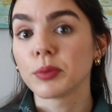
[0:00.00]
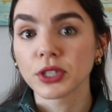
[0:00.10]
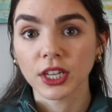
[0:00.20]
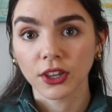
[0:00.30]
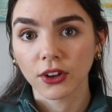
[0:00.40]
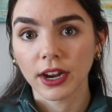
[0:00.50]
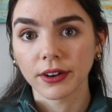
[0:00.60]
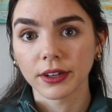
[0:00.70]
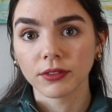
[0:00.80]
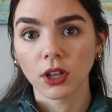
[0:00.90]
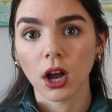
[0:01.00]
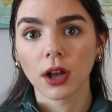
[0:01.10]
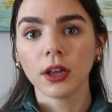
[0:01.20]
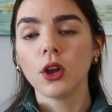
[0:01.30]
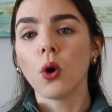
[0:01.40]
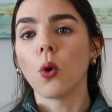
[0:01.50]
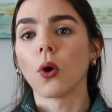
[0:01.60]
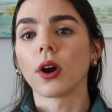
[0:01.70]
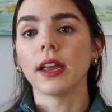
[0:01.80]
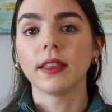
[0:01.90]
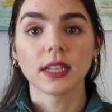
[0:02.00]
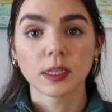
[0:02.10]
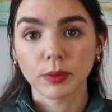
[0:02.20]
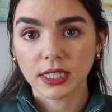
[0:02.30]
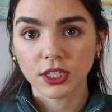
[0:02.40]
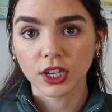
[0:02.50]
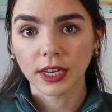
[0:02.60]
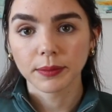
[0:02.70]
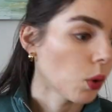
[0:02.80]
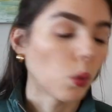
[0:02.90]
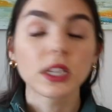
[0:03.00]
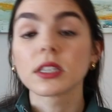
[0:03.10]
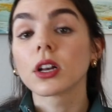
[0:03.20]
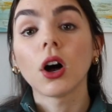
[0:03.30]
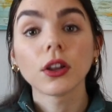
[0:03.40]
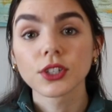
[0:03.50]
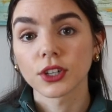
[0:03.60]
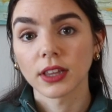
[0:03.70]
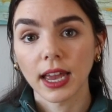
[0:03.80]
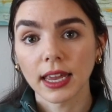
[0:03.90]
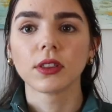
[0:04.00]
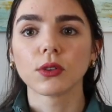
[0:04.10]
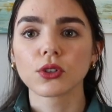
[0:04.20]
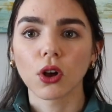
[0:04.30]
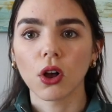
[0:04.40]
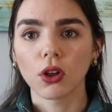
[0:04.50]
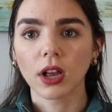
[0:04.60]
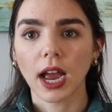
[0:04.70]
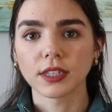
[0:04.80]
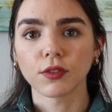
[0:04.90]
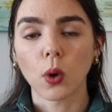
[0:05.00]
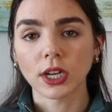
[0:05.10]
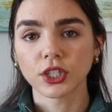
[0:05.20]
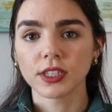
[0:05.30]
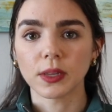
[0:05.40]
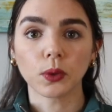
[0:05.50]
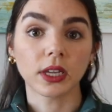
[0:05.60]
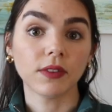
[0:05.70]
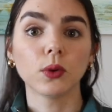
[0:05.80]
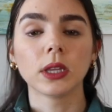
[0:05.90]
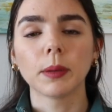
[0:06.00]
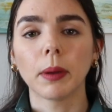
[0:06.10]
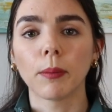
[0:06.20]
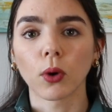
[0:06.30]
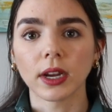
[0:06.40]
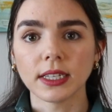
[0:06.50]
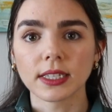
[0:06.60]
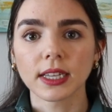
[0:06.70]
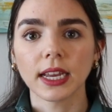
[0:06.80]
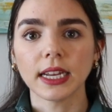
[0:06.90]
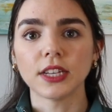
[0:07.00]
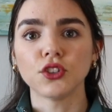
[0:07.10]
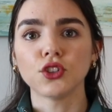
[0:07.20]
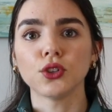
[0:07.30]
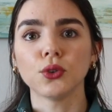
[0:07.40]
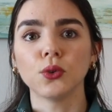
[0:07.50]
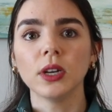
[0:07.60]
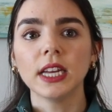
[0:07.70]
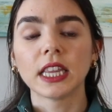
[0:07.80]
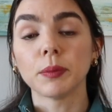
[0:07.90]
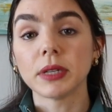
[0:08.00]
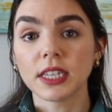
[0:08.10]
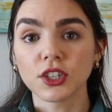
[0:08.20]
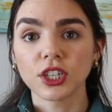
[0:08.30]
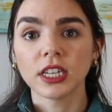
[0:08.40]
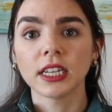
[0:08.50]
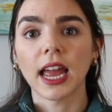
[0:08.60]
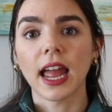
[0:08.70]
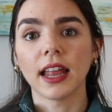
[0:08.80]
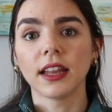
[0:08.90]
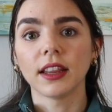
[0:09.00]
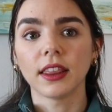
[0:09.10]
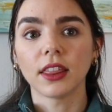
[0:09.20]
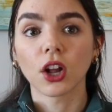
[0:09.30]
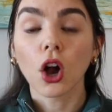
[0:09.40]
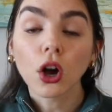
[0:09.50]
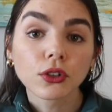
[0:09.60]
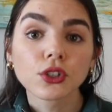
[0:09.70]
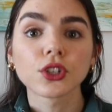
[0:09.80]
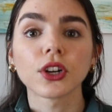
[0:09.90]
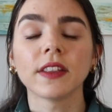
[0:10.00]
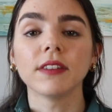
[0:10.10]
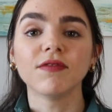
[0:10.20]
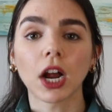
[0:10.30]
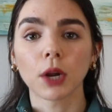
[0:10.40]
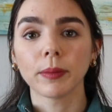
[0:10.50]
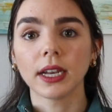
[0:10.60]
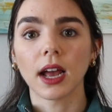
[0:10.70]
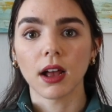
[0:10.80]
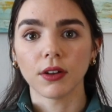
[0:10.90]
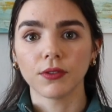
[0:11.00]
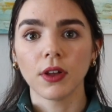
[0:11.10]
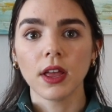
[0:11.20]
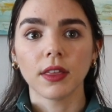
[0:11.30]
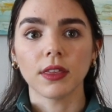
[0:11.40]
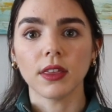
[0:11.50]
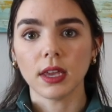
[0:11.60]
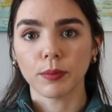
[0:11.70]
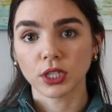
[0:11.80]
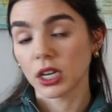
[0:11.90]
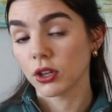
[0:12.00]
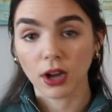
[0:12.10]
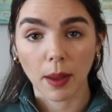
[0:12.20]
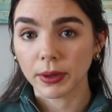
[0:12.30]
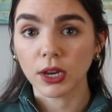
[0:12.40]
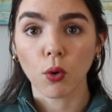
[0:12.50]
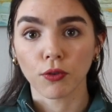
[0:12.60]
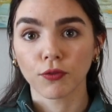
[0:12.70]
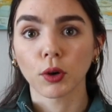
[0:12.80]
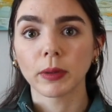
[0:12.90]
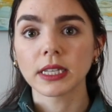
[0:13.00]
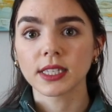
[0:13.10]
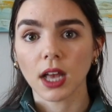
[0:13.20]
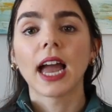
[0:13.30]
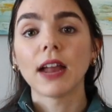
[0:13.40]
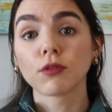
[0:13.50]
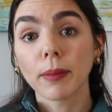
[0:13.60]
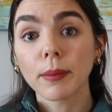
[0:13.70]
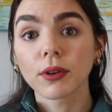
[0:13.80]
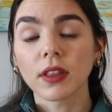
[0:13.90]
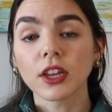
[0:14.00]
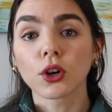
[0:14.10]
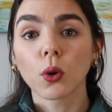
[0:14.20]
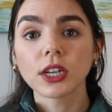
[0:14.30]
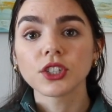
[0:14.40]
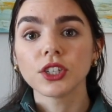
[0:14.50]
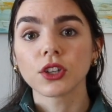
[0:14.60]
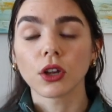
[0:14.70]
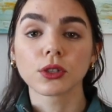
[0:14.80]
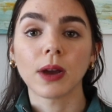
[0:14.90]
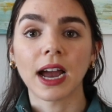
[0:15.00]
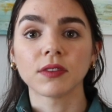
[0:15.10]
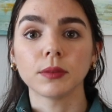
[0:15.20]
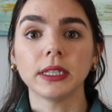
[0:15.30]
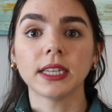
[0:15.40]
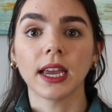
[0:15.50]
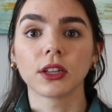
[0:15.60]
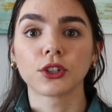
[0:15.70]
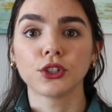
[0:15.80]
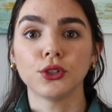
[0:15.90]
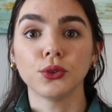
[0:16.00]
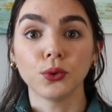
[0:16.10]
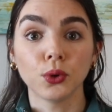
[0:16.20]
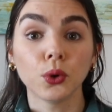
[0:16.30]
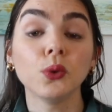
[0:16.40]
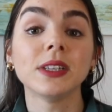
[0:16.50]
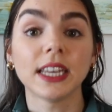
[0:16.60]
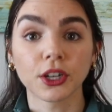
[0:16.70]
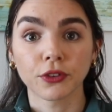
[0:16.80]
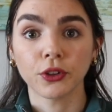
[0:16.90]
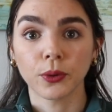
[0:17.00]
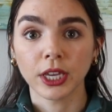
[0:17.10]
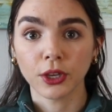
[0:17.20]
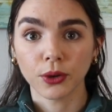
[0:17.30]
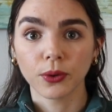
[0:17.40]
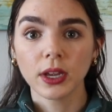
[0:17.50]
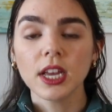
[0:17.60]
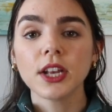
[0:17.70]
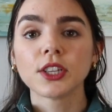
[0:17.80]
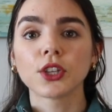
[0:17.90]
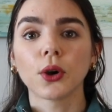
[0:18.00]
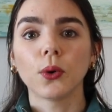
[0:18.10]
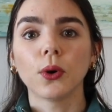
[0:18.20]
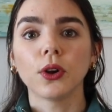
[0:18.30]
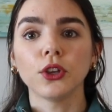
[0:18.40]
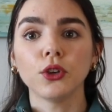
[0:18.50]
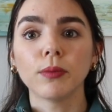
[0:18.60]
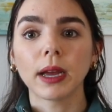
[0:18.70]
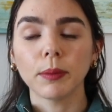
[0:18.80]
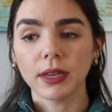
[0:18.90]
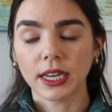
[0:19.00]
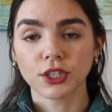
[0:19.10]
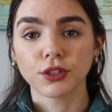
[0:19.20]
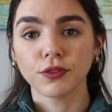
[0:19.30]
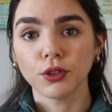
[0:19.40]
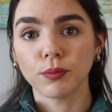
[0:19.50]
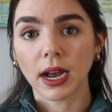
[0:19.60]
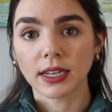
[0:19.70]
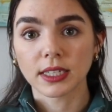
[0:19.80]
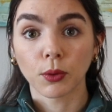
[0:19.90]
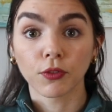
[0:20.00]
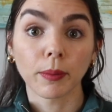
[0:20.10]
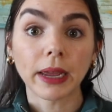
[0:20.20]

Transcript: particular area of law? or in this position? What is the culture like? Those are all kinds of questions that will give you a little bit more insight into the position and the culture and the environment of the particular company or firm itself. And remember that your questions also have to be tailored to who is interviewing you. So you might be interviewed by someone from